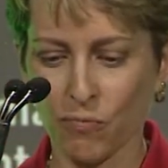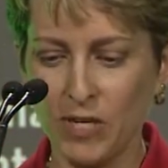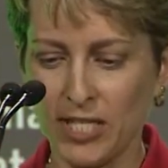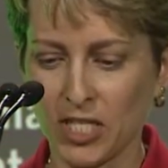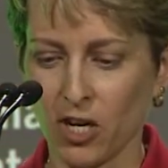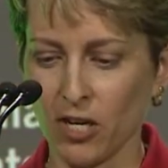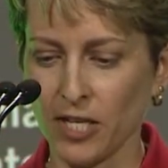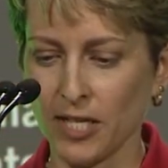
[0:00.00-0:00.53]
we
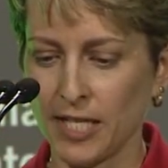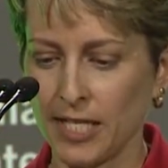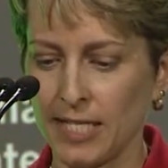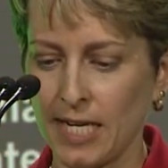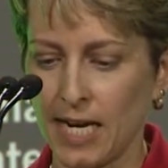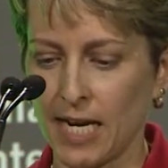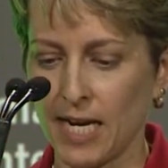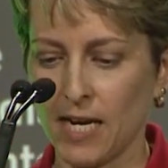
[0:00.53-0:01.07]
started the
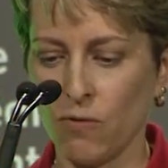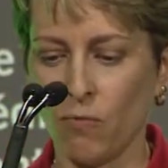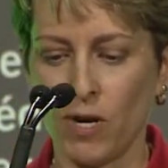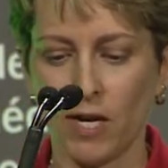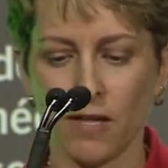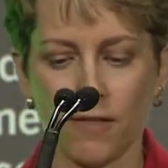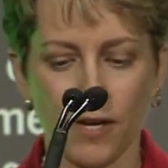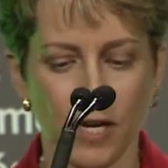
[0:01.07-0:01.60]
day
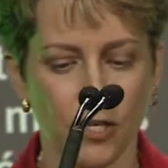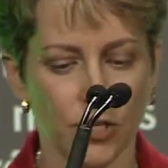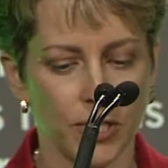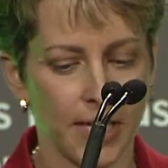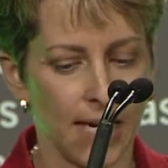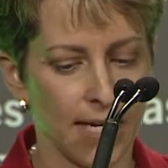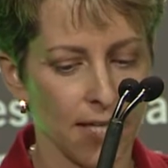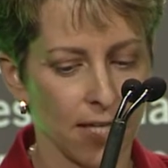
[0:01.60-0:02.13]
with
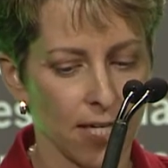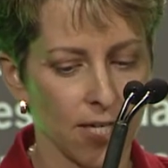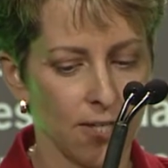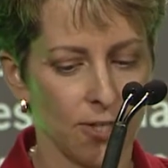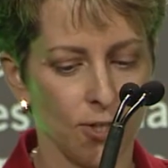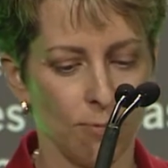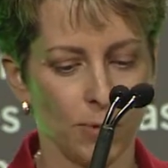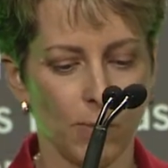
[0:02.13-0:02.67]
understanding the
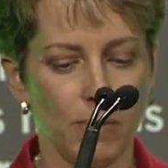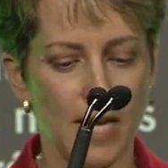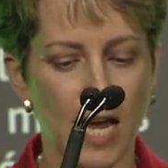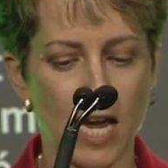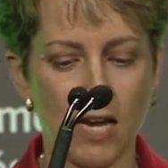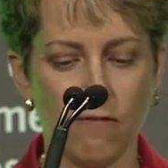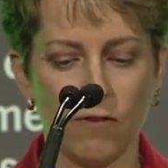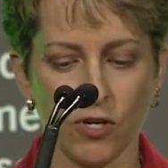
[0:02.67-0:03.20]
consumer
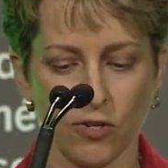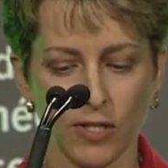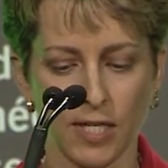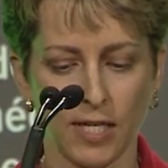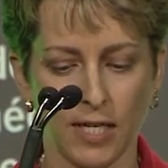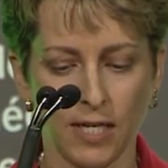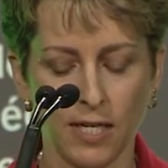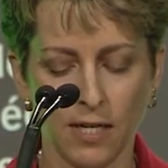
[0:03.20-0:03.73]
behaviors,
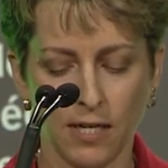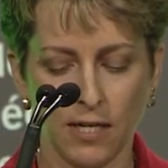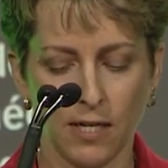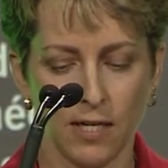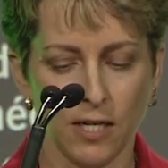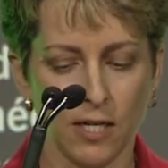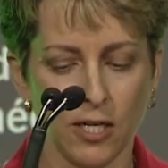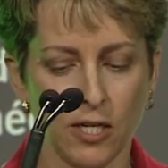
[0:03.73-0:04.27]
and
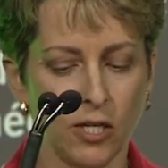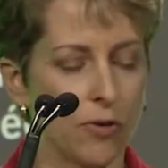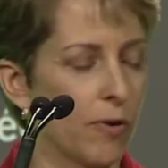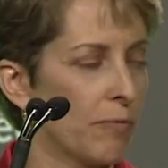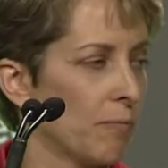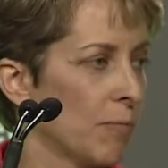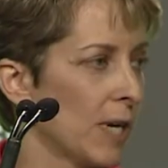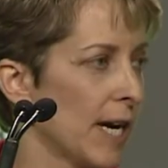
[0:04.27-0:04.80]
you know
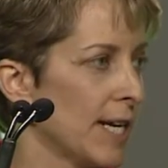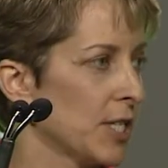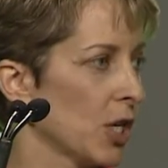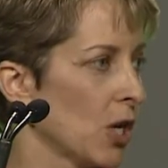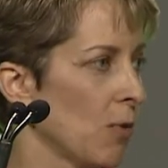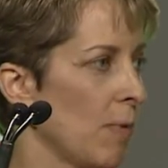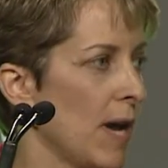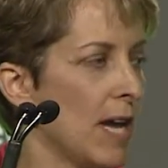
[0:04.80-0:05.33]
what I
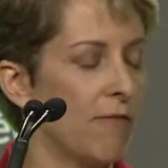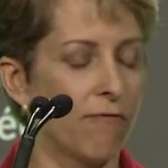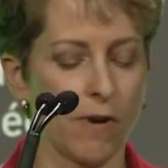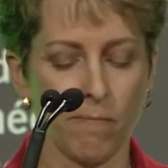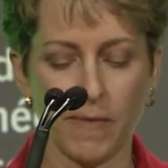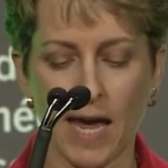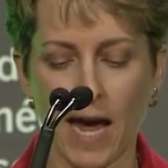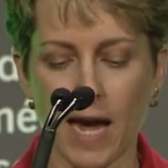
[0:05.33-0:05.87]
took away
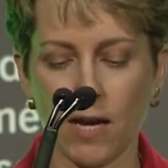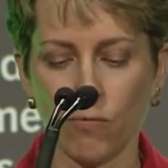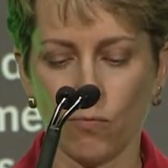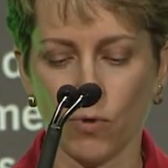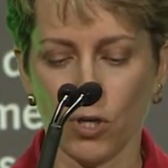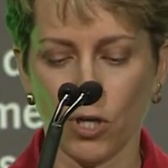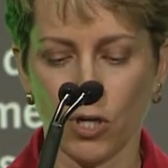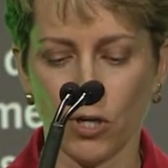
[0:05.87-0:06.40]
from that
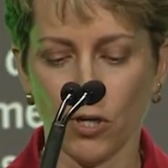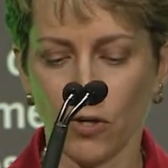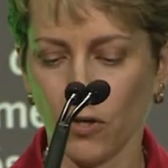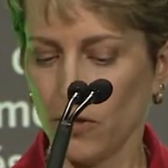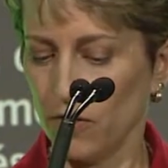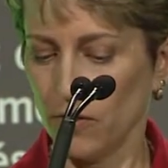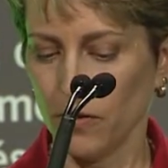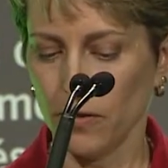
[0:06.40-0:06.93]

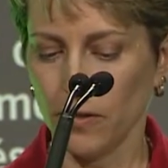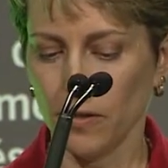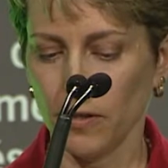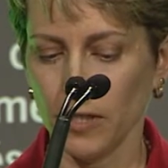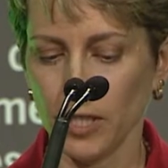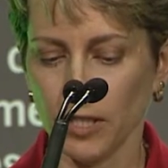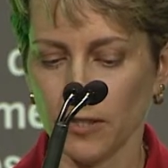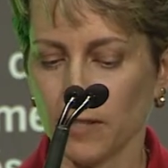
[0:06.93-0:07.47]
were
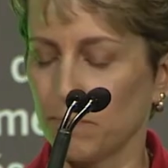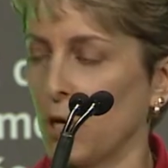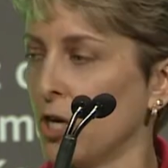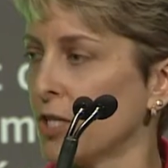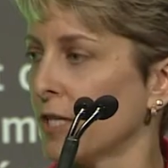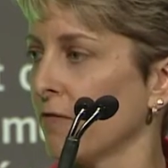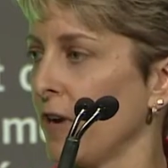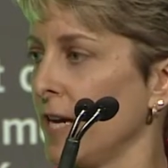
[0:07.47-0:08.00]

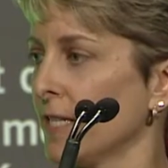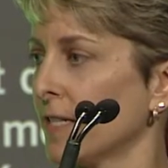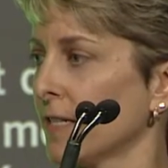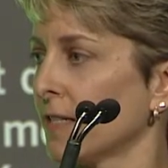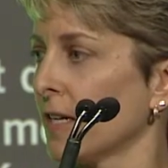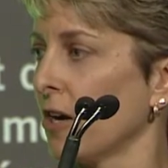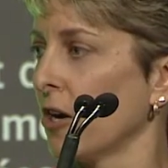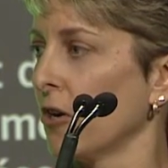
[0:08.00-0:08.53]
smart
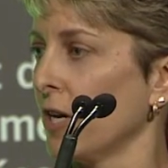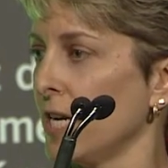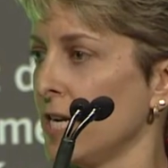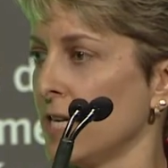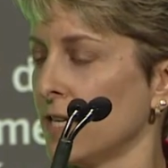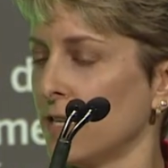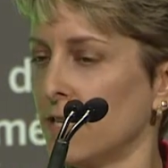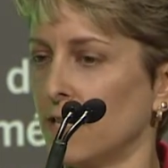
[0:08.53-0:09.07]
devices are
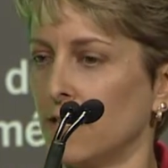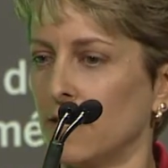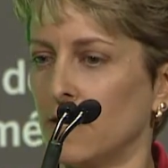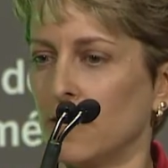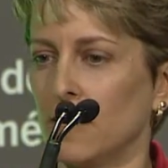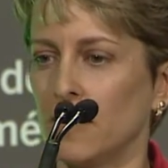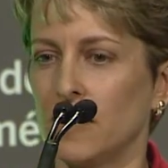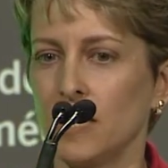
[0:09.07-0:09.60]
in,
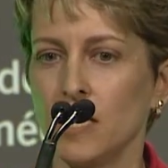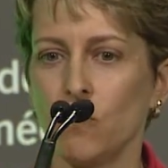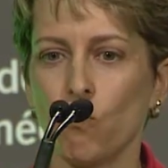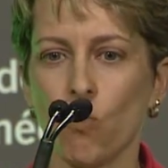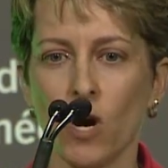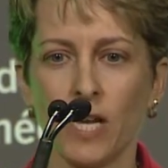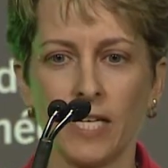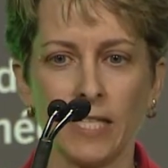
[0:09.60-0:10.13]
the
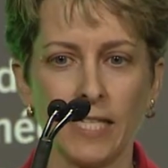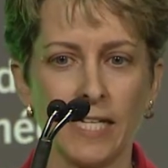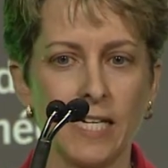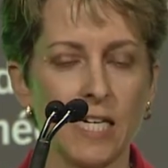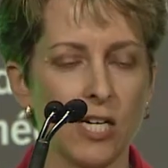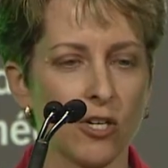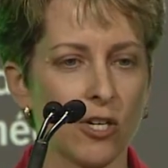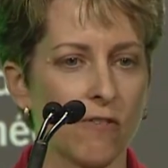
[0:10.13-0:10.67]
one
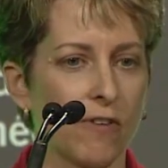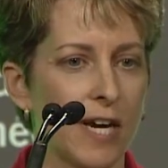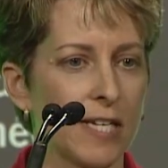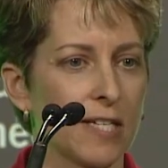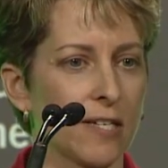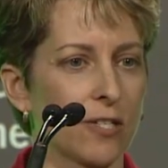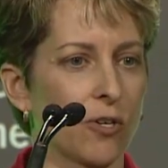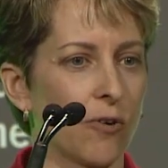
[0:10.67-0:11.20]
linear
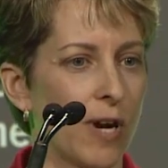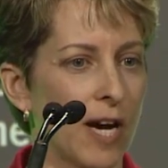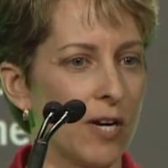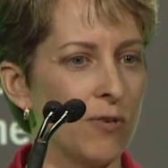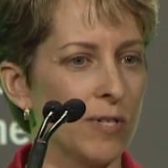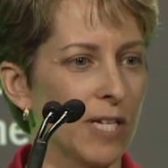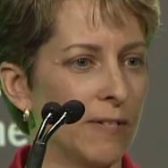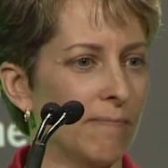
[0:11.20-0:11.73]
devices are
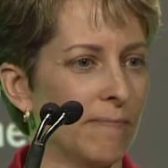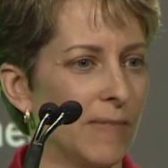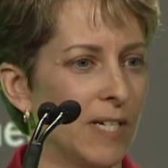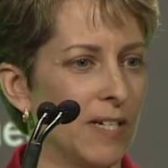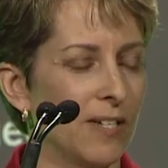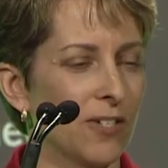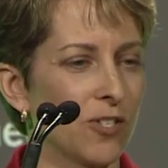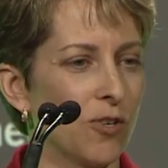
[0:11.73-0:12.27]
out,
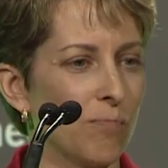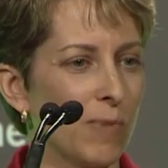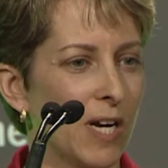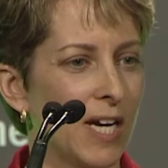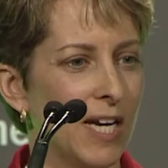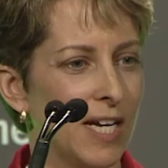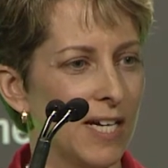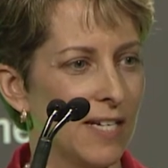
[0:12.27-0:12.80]
so
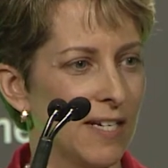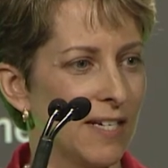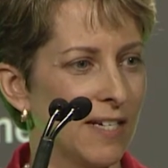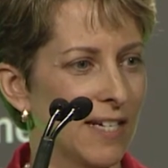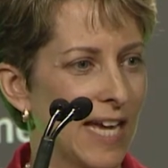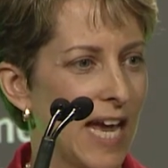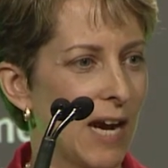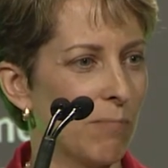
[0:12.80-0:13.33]
my
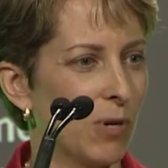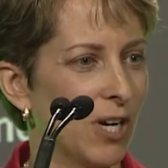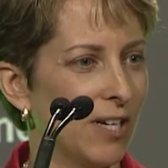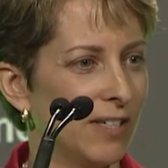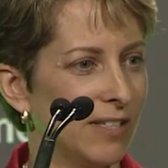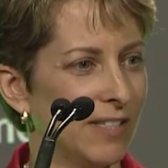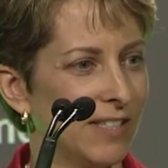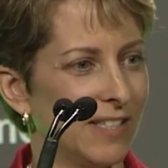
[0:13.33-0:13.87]

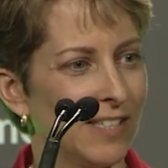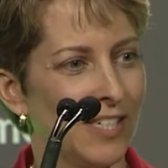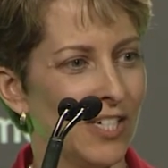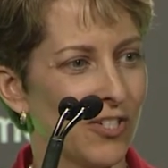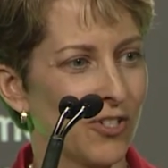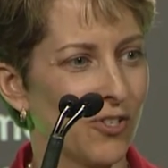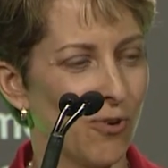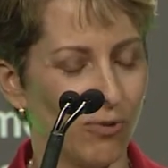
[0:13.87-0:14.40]
camera
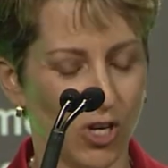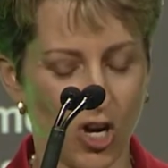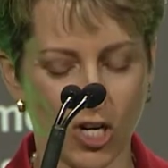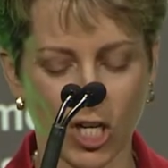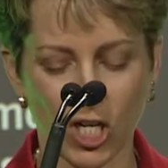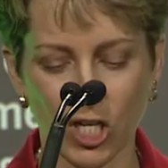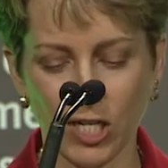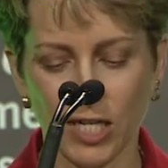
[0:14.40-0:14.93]
is no
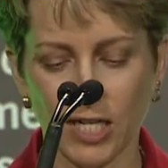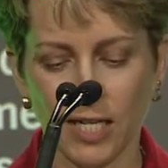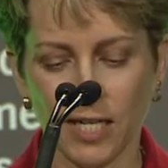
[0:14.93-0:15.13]
longer.